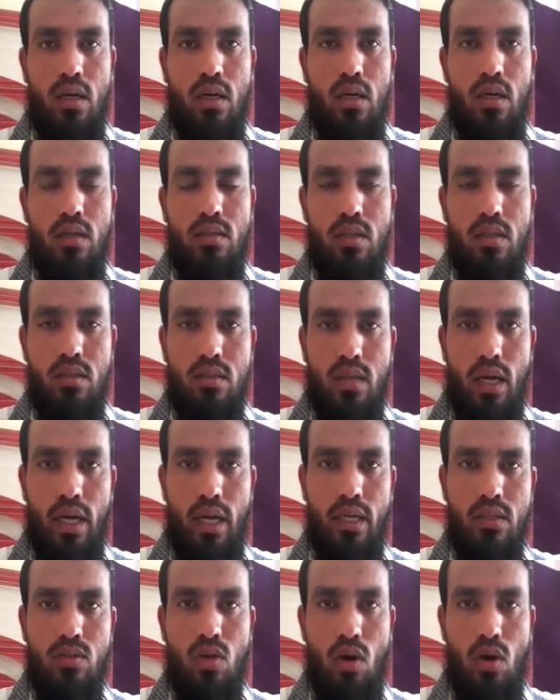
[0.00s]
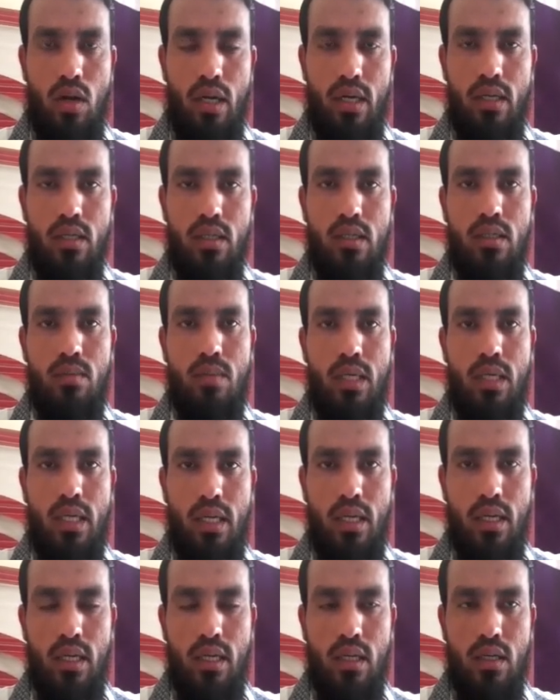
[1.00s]
such kind solid
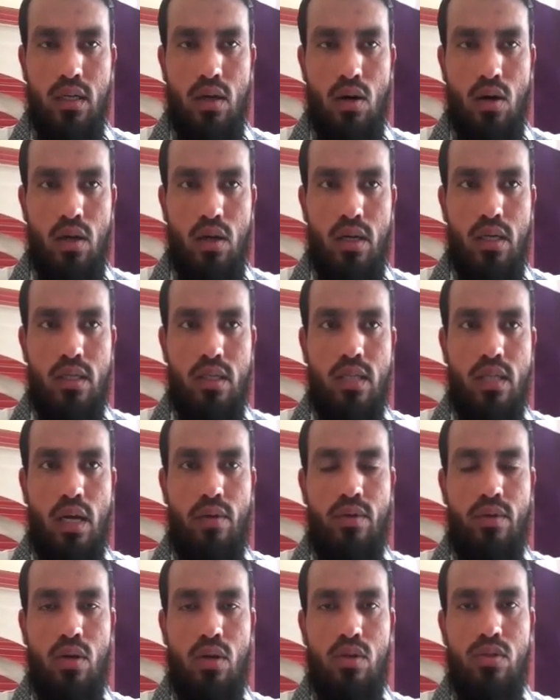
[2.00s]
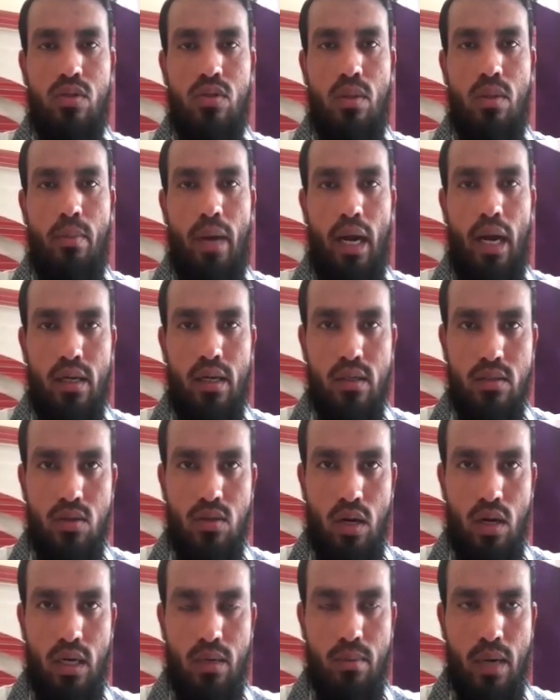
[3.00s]
material, or it is having also the matter,
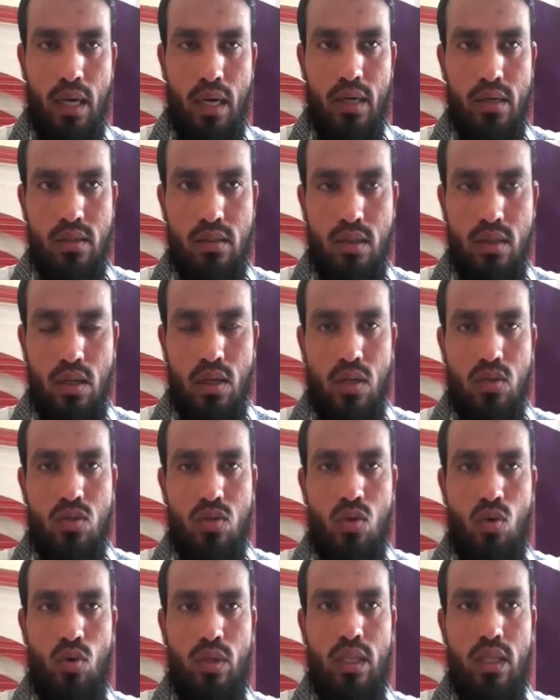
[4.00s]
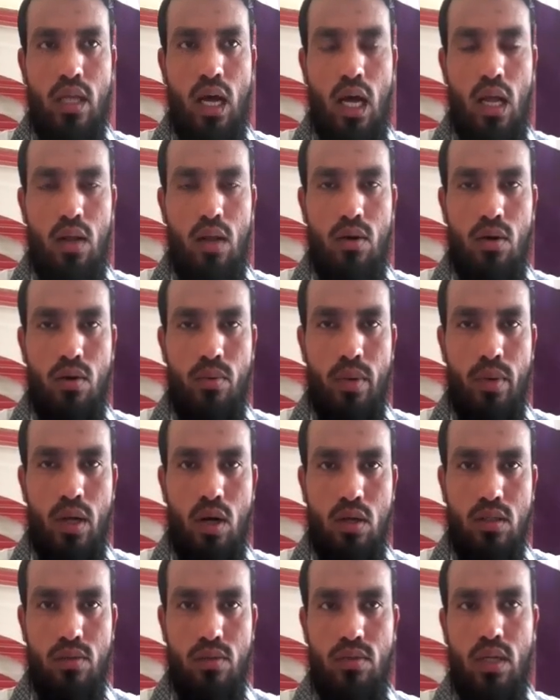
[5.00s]
solid matter. So with the
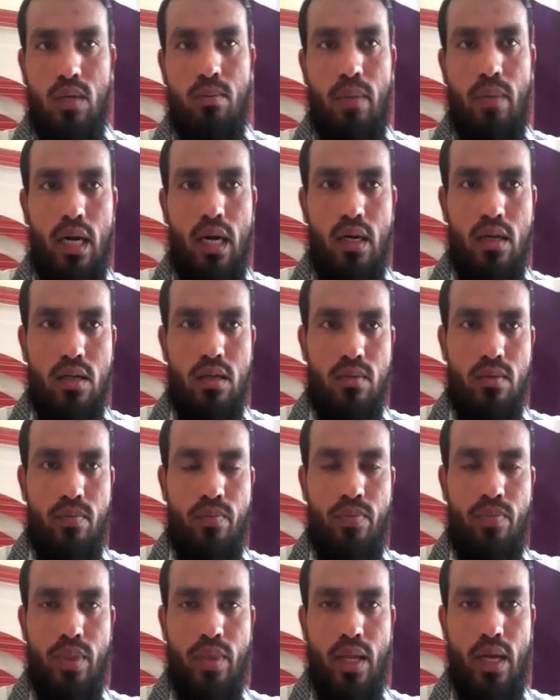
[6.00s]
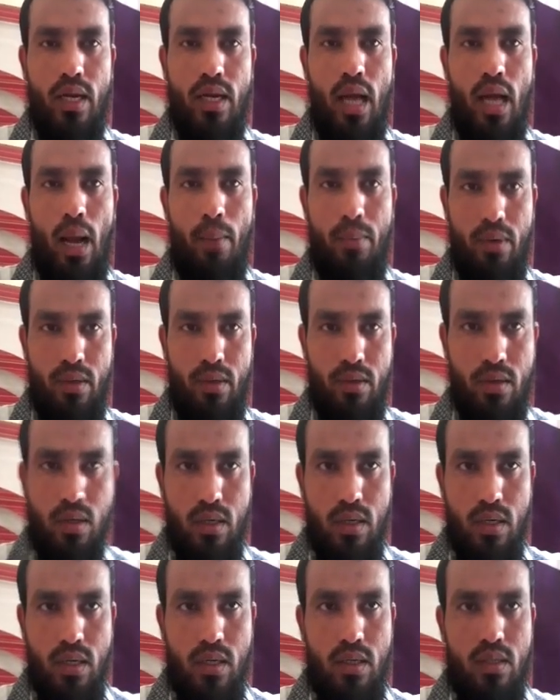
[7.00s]
because of that matter it happened.
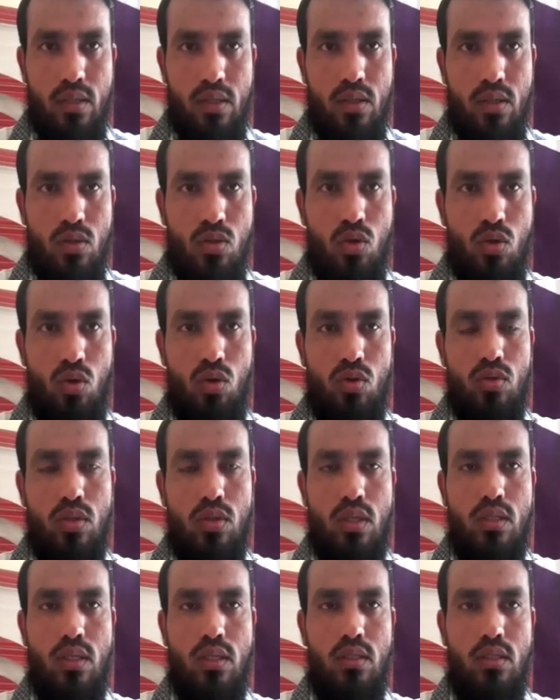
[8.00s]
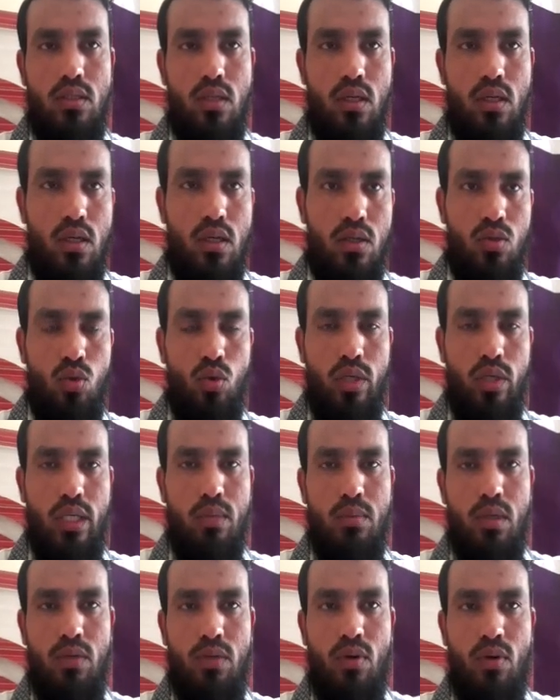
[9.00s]
So this is
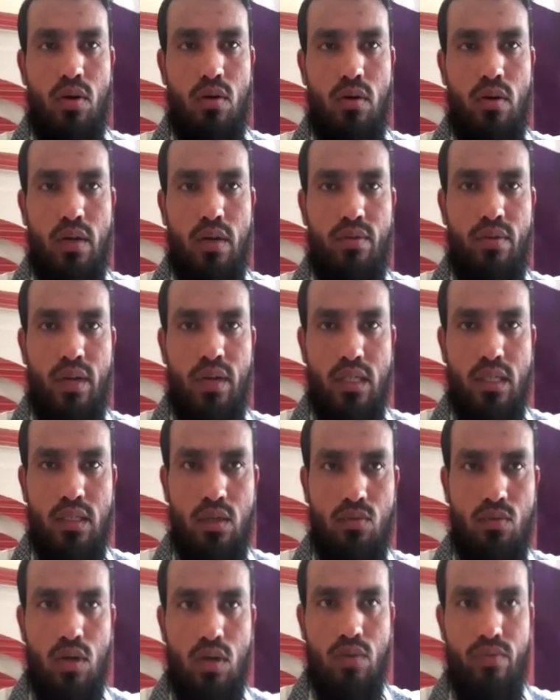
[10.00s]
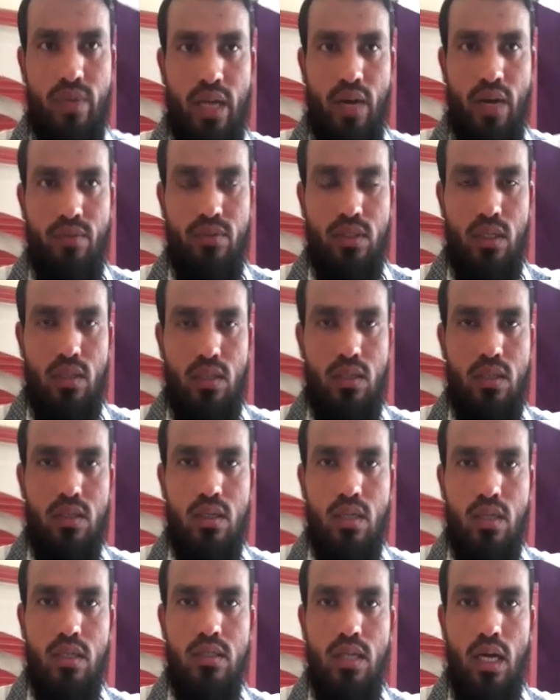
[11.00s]
suitable for our definition what we have said,
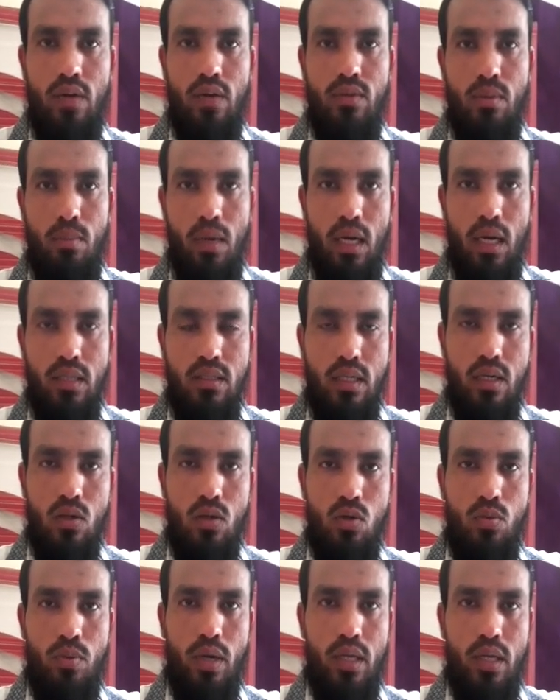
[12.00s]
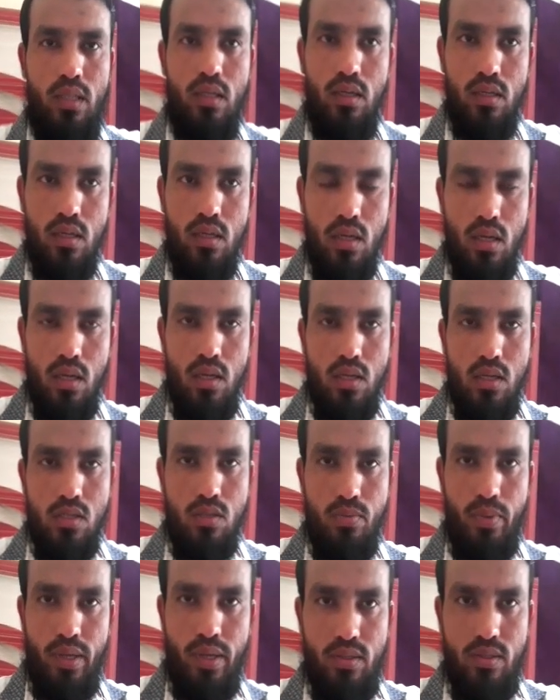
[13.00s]
it's have the mass and occupy the
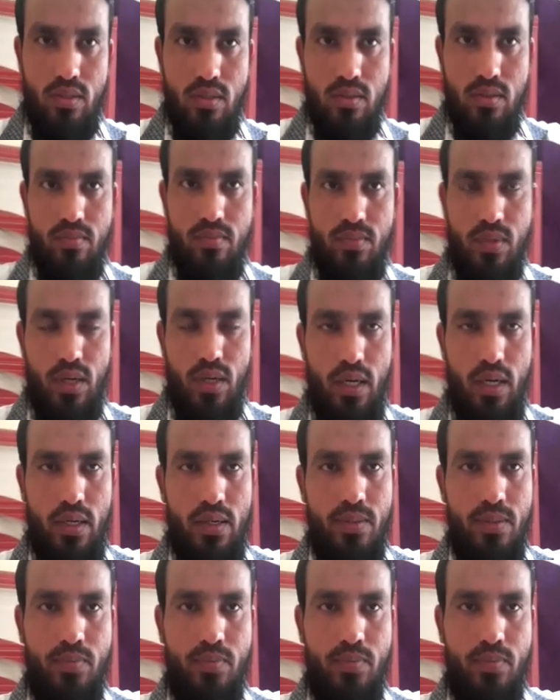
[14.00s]
space, right?